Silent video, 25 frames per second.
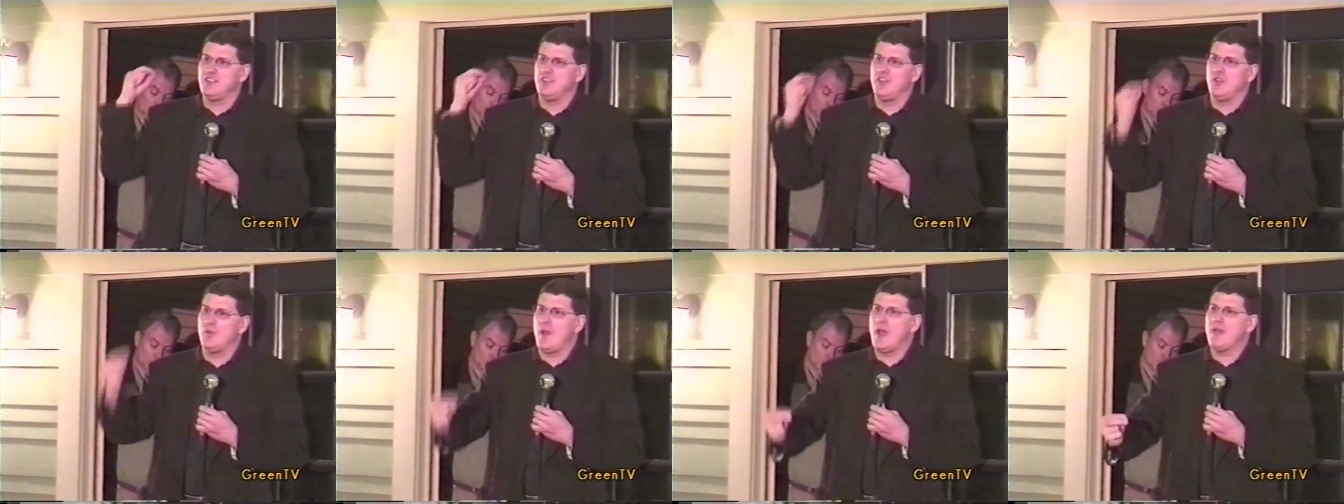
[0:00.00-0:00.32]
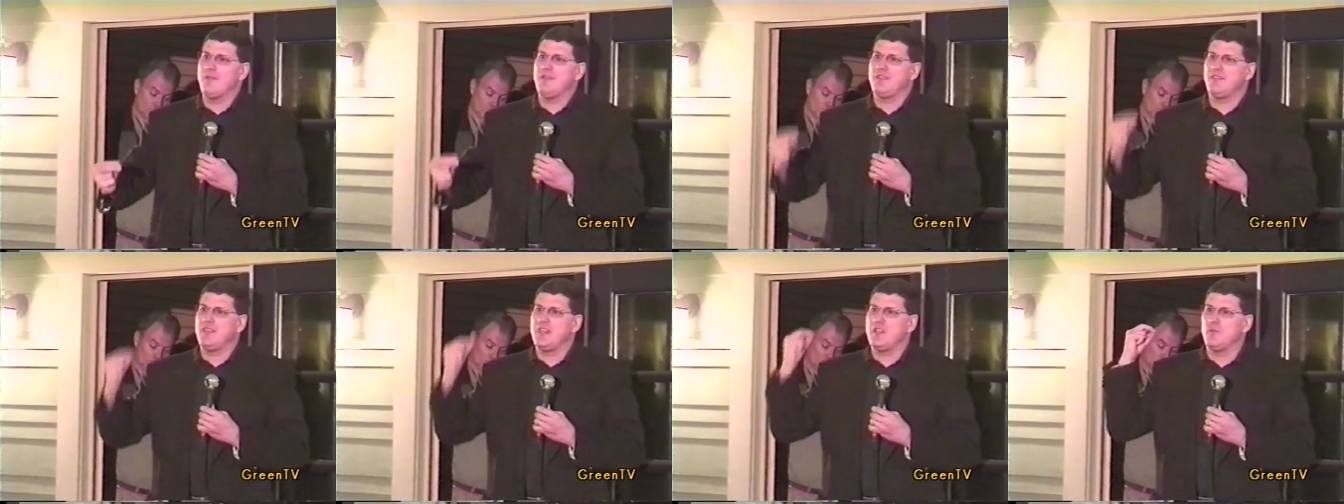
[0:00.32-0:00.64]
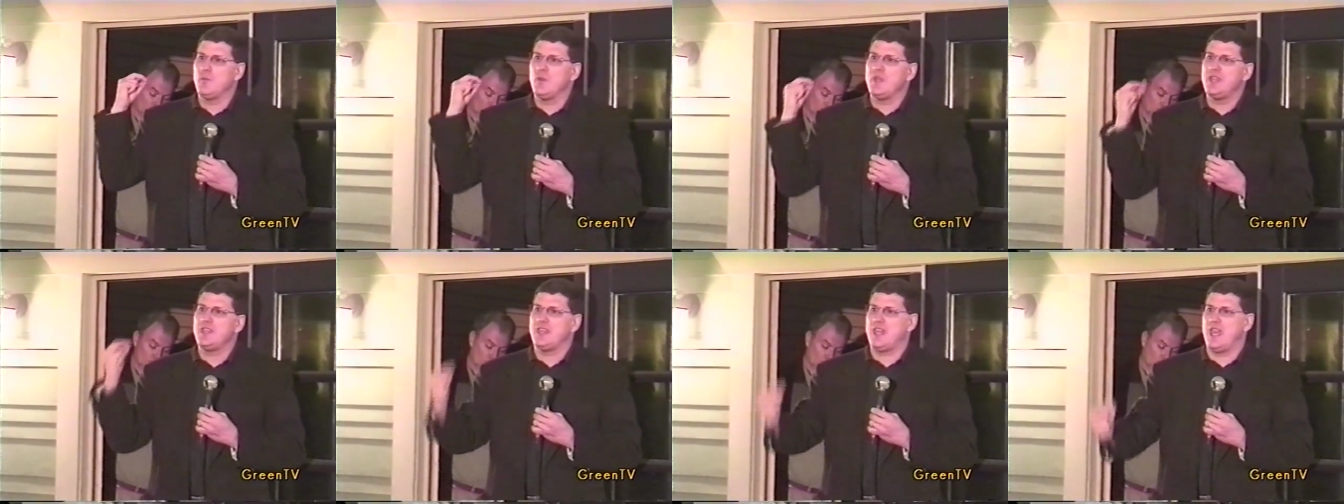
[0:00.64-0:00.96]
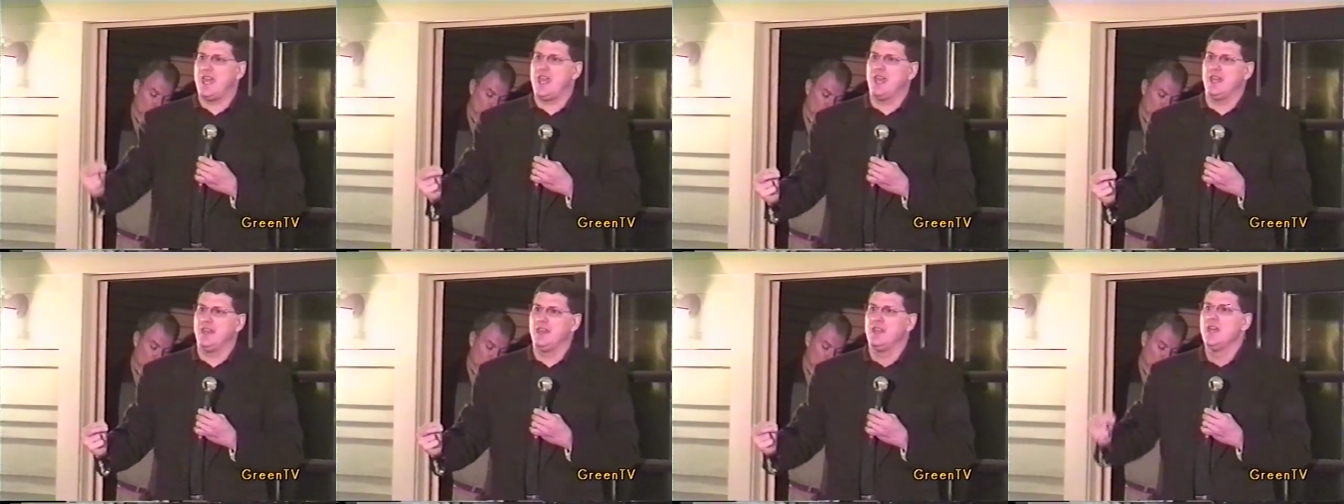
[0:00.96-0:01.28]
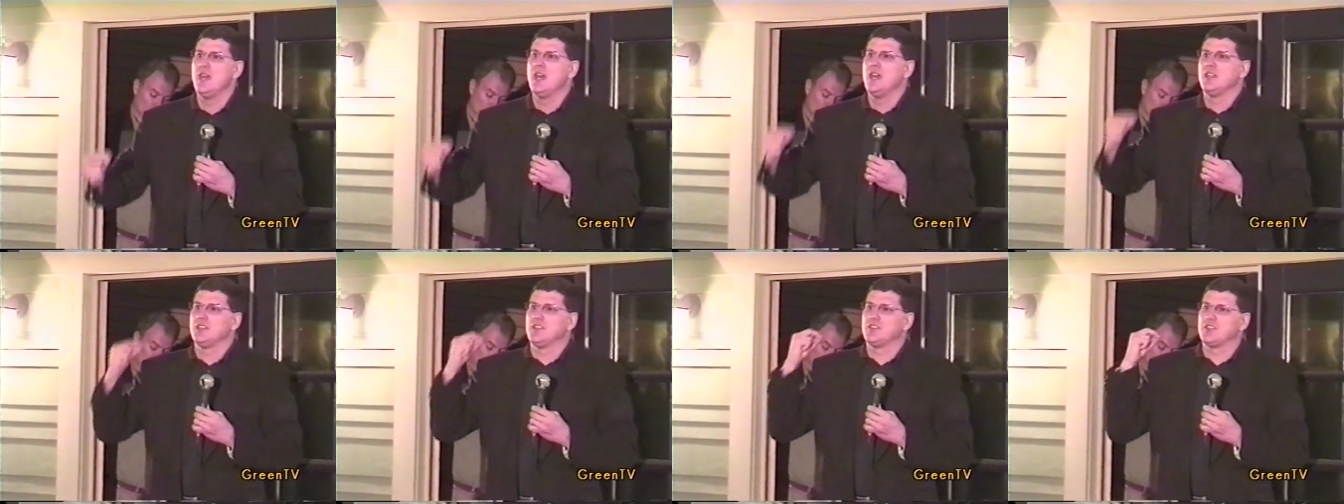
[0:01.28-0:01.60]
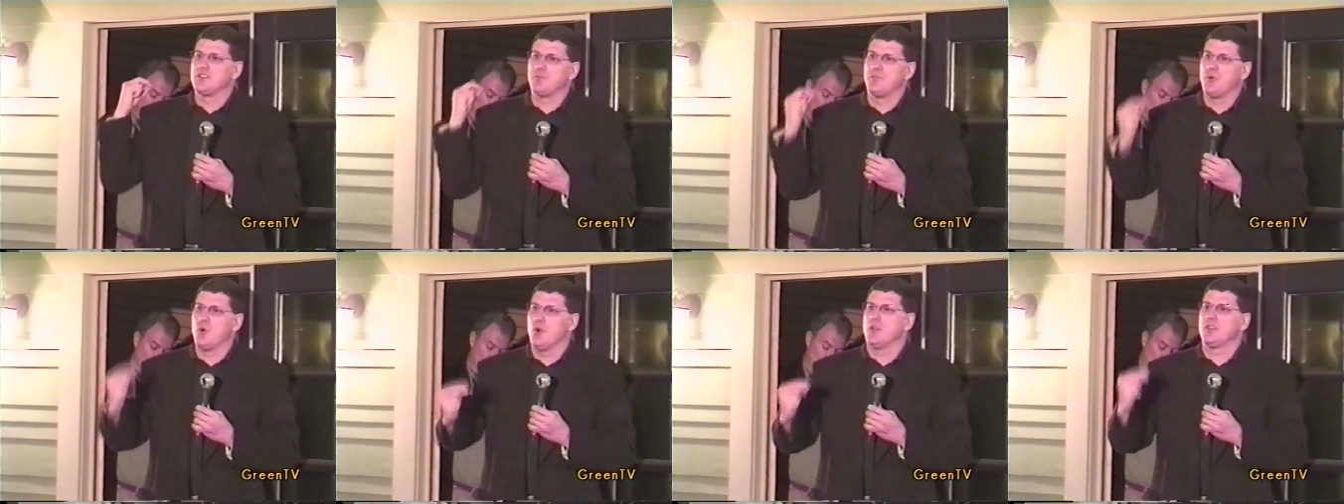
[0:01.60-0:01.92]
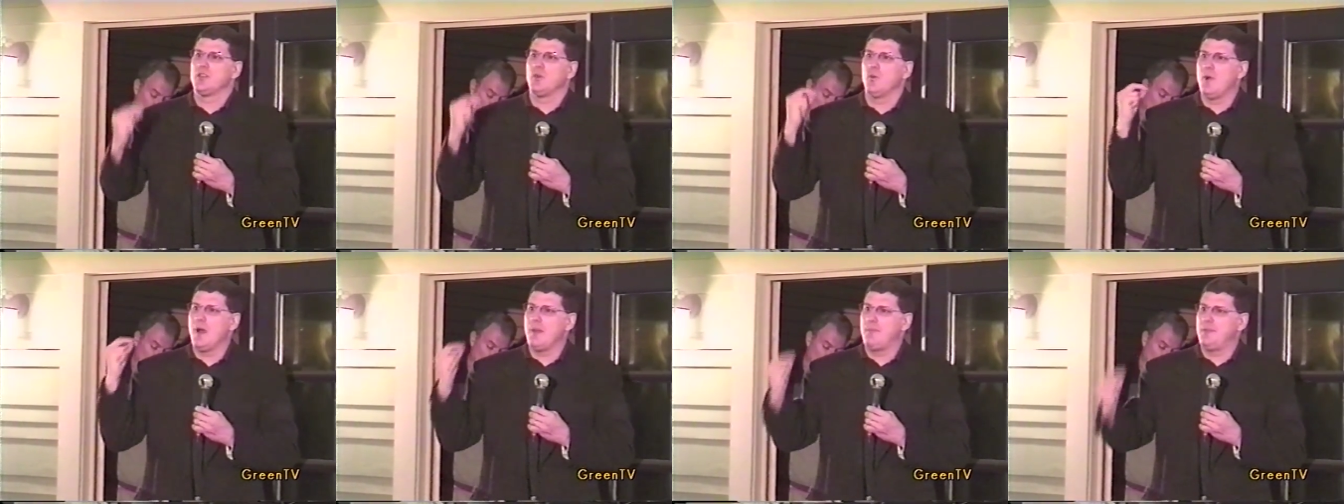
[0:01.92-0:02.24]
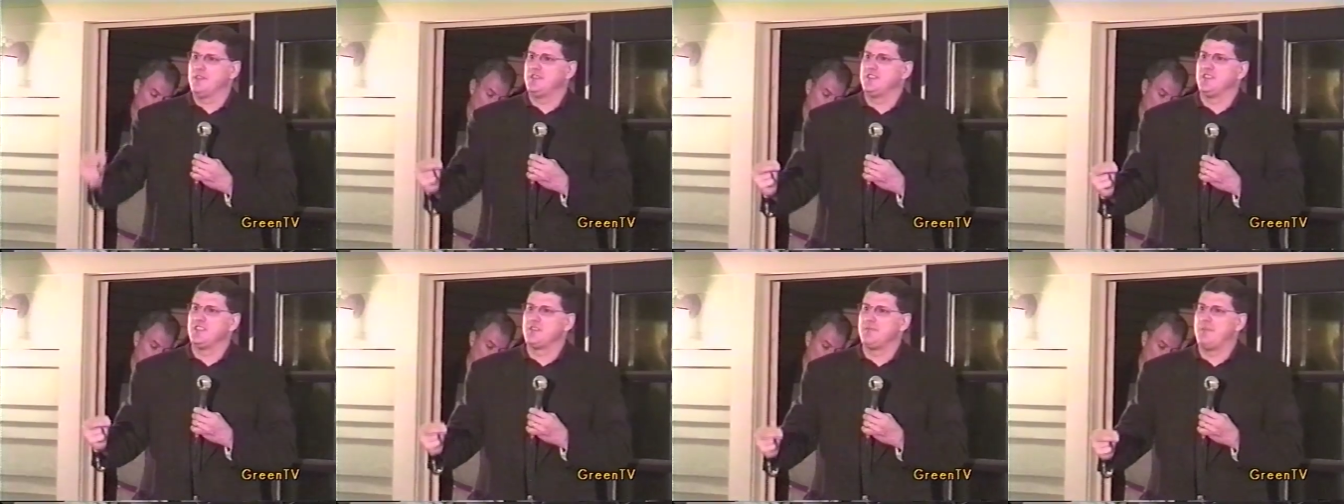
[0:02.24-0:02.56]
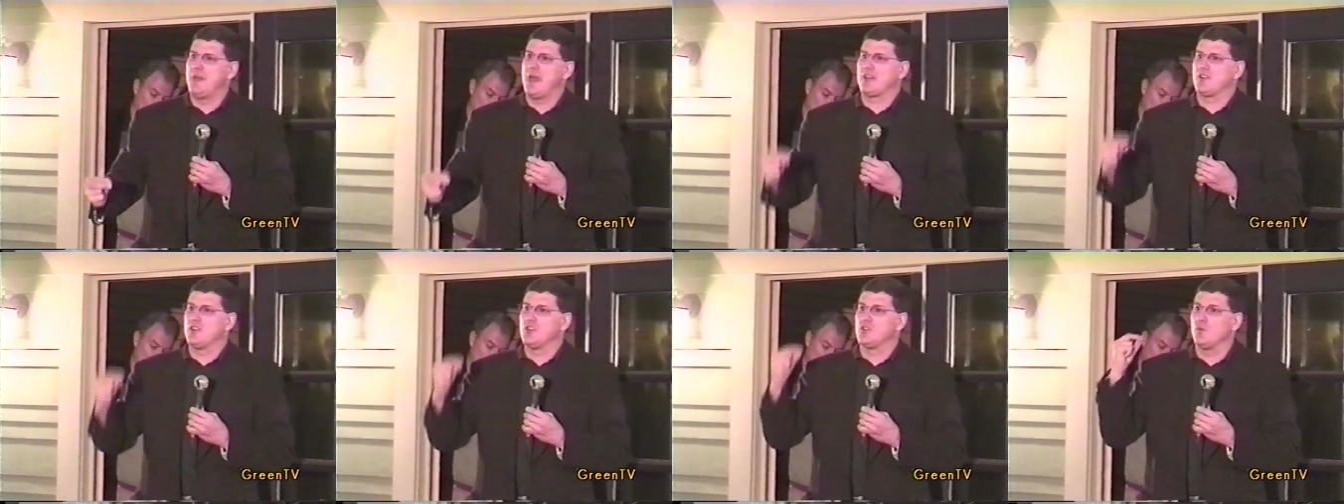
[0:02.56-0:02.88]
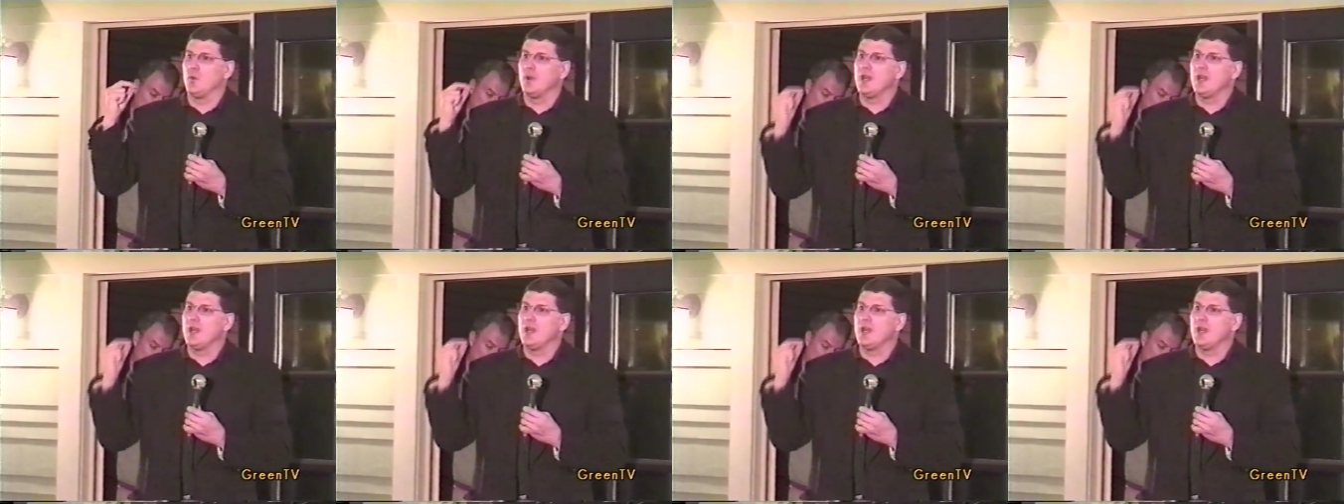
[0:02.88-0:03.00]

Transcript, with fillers: to do everything we can to support the weapons inspectors.